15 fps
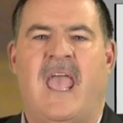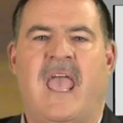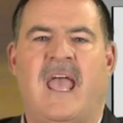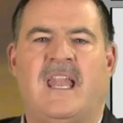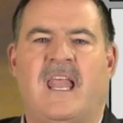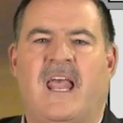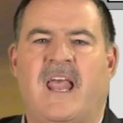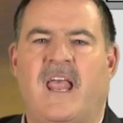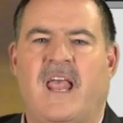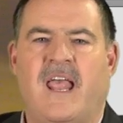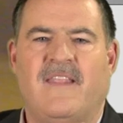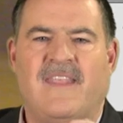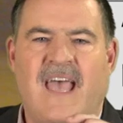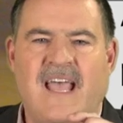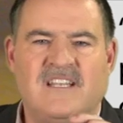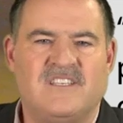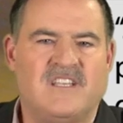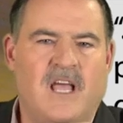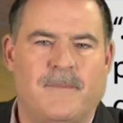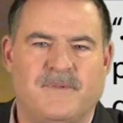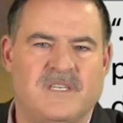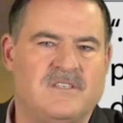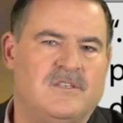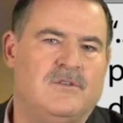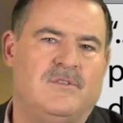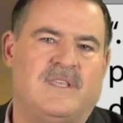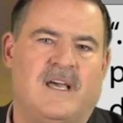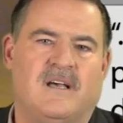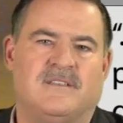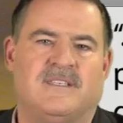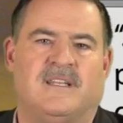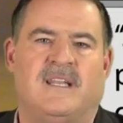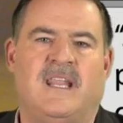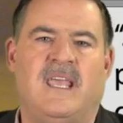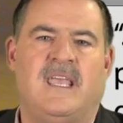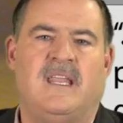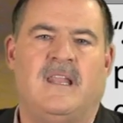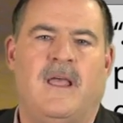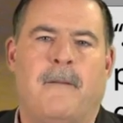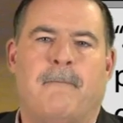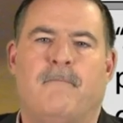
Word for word: And that stopped in 2008.